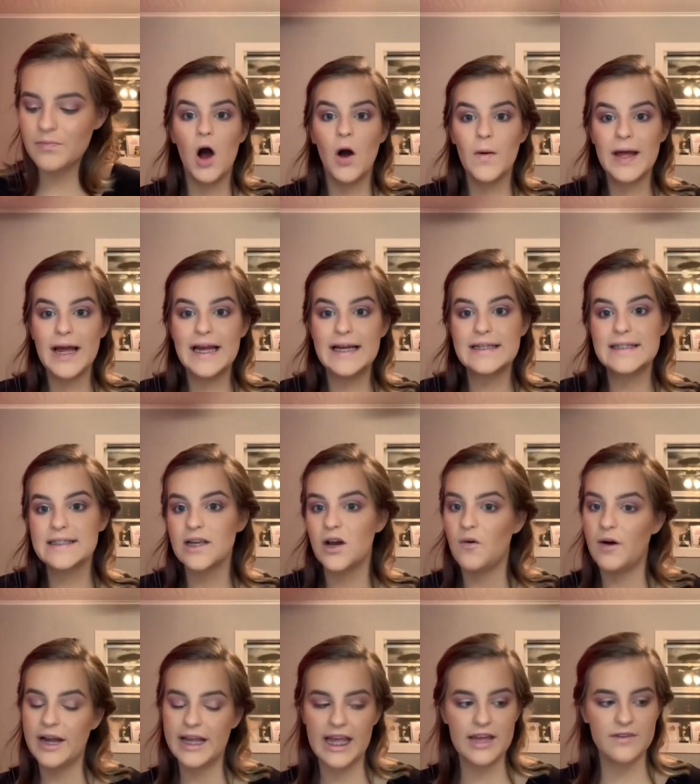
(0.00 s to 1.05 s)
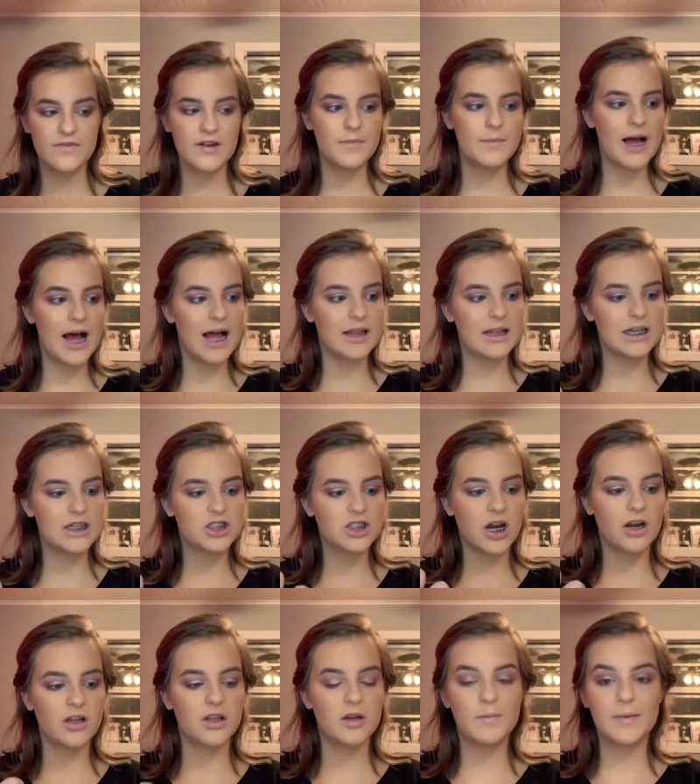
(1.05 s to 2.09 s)
Okay, so I can't find my eyelash
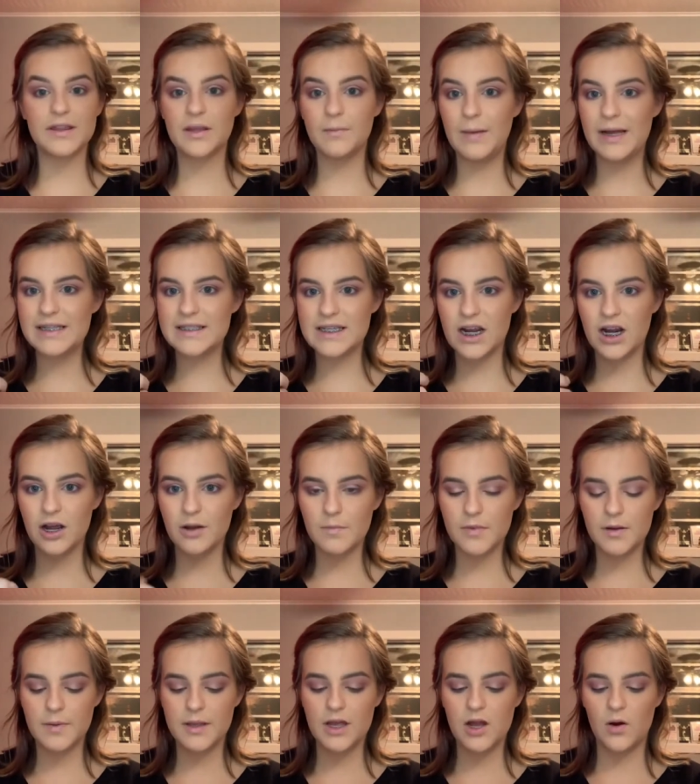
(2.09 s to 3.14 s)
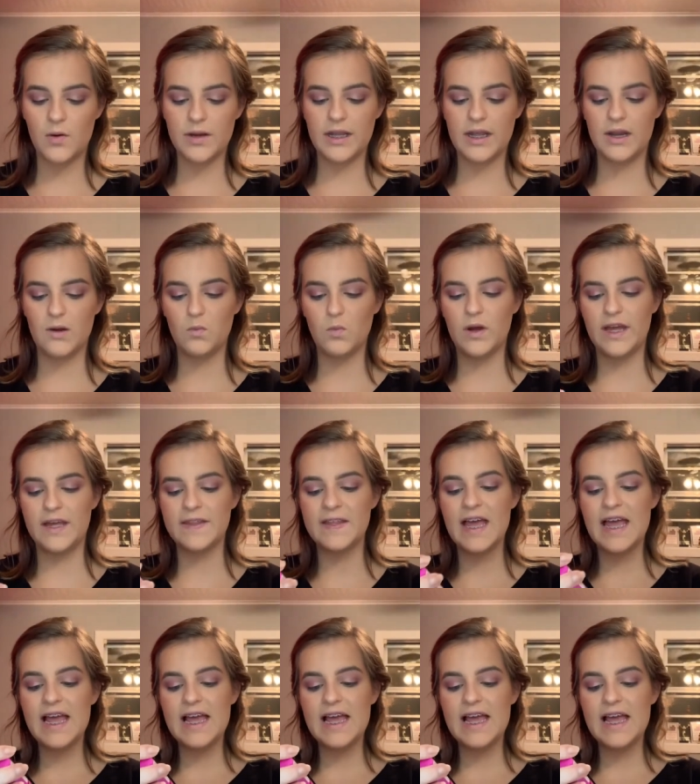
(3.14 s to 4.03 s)
curler, but the mascara I'm going to be going in with